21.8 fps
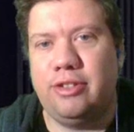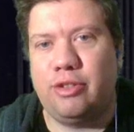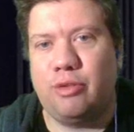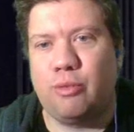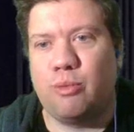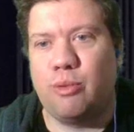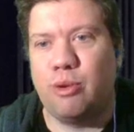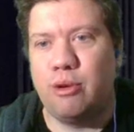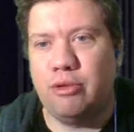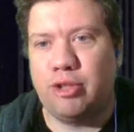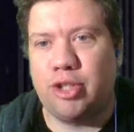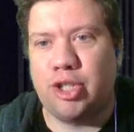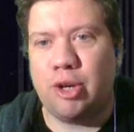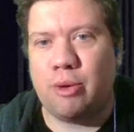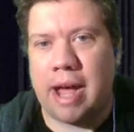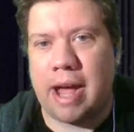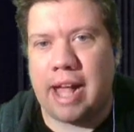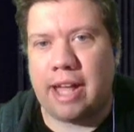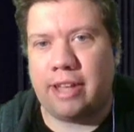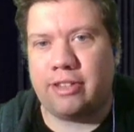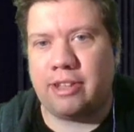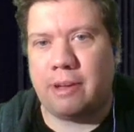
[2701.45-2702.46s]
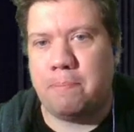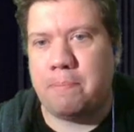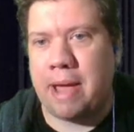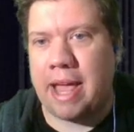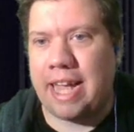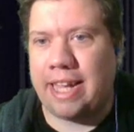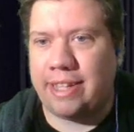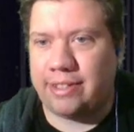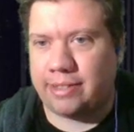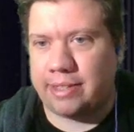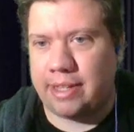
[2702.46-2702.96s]
is Russo-esque
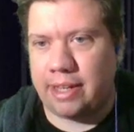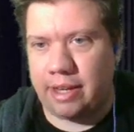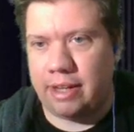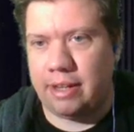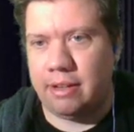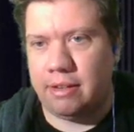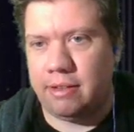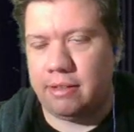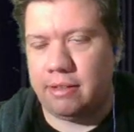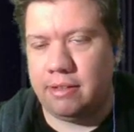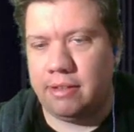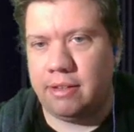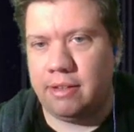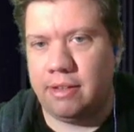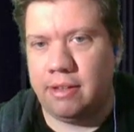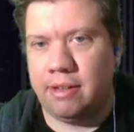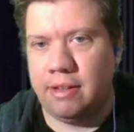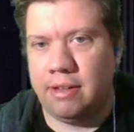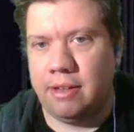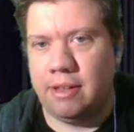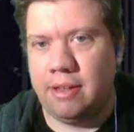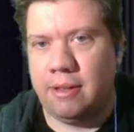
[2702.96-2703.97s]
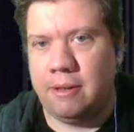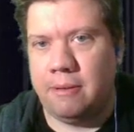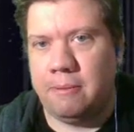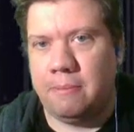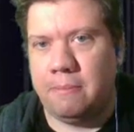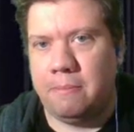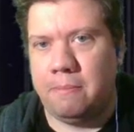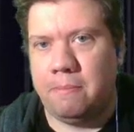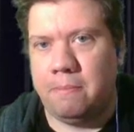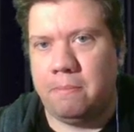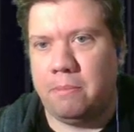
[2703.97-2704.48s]
pacing,
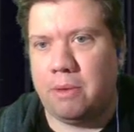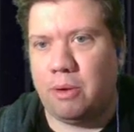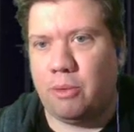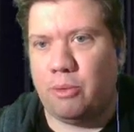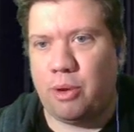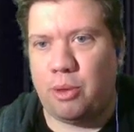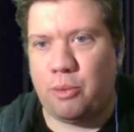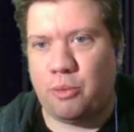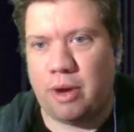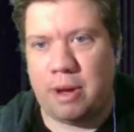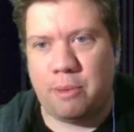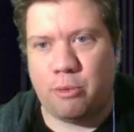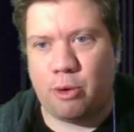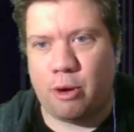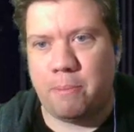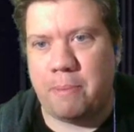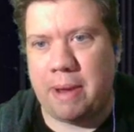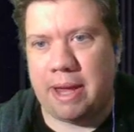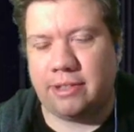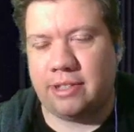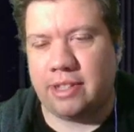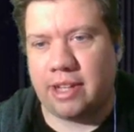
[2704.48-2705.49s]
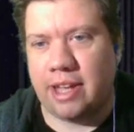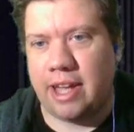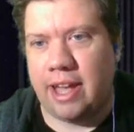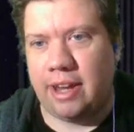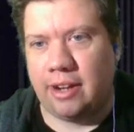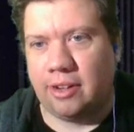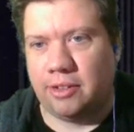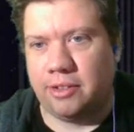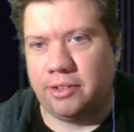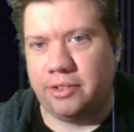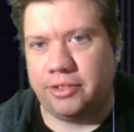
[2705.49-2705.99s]
but with way more basic
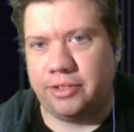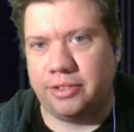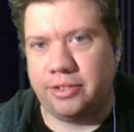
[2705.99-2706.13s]
angles.